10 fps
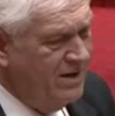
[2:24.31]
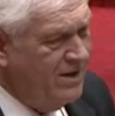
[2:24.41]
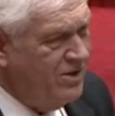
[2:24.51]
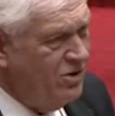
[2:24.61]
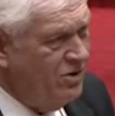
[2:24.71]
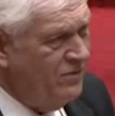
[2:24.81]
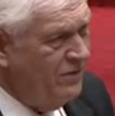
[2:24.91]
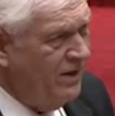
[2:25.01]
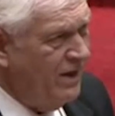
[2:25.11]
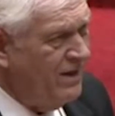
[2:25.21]

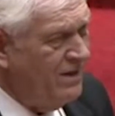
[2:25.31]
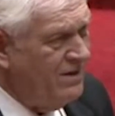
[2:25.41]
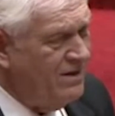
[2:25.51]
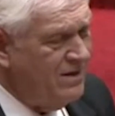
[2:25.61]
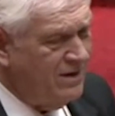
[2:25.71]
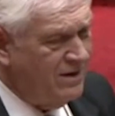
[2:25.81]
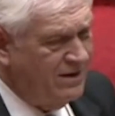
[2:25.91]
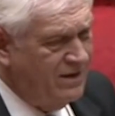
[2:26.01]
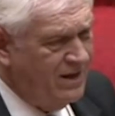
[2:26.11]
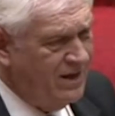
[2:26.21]
useful as
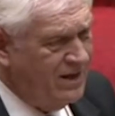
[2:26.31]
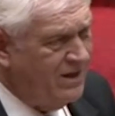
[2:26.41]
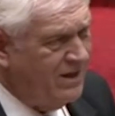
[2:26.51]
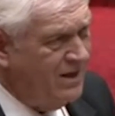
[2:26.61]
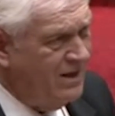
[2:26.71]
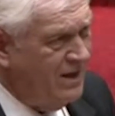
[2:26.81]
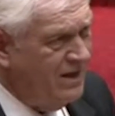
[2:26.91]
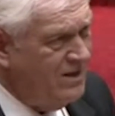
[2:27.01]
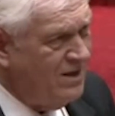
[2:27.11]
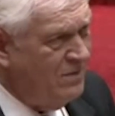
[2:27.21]
a
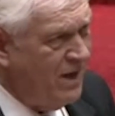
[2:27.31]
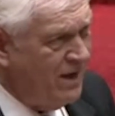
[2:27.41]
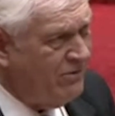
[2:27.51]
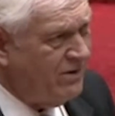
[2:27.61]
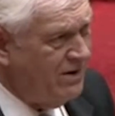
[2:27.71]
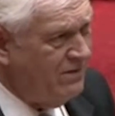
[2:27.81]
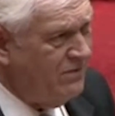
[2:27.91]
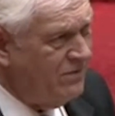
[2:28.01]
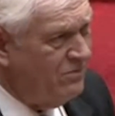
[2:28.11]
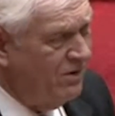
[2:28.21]
sub-aggregate
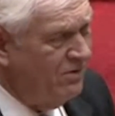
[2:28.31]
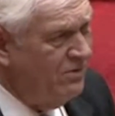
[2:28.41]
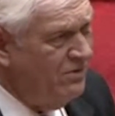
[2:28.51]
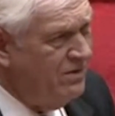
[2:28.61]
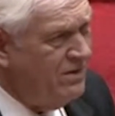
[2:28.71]
for roads.